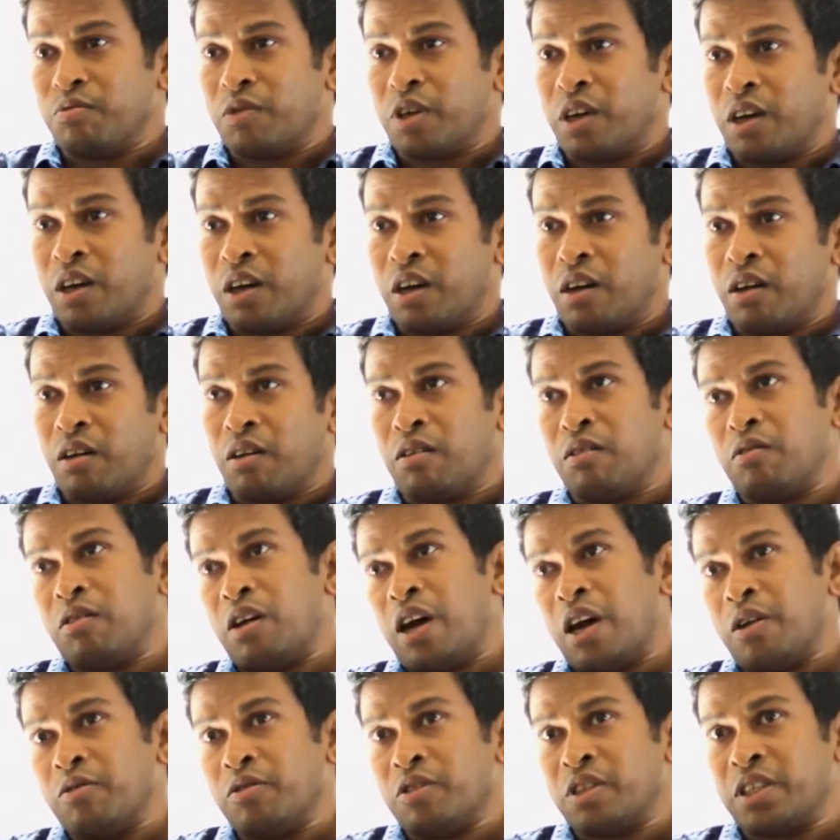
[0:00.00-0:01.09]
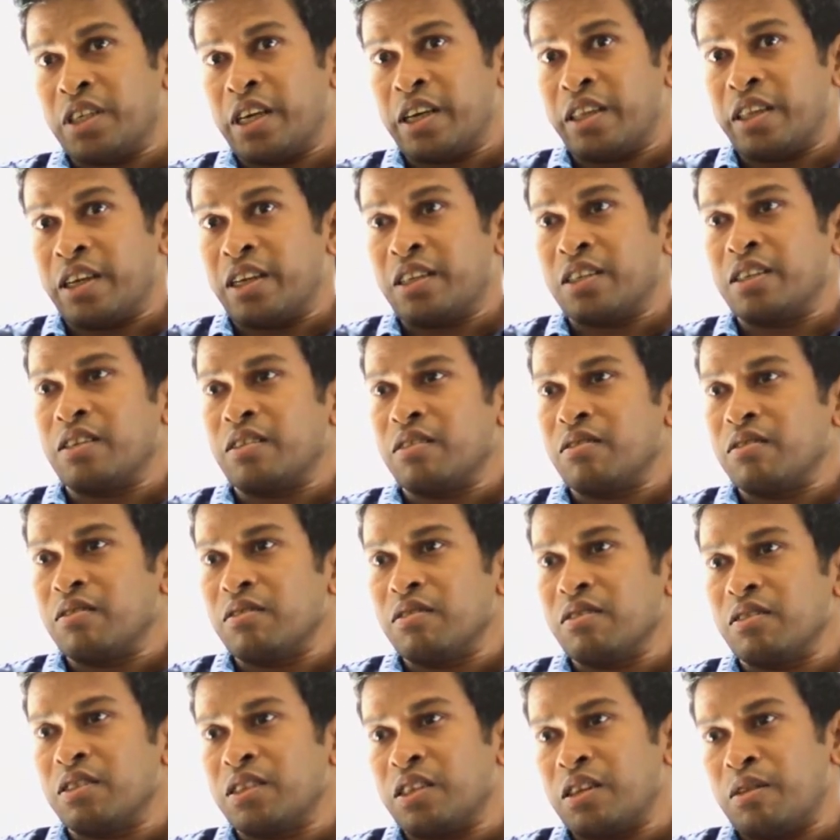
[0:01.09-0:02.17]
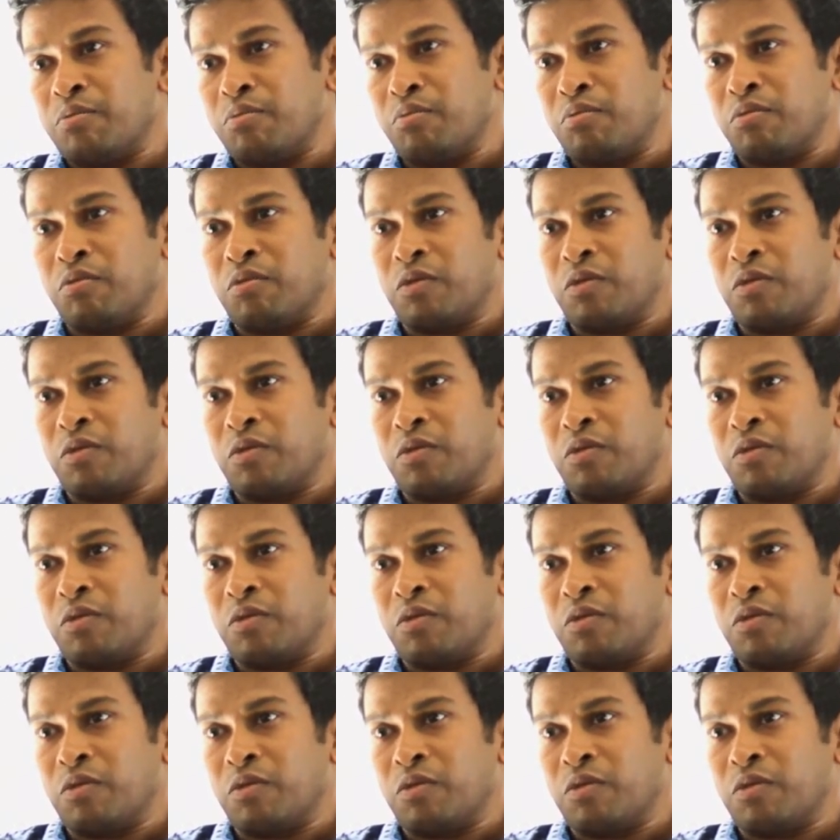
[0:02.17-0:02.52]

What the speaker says: I would say there's some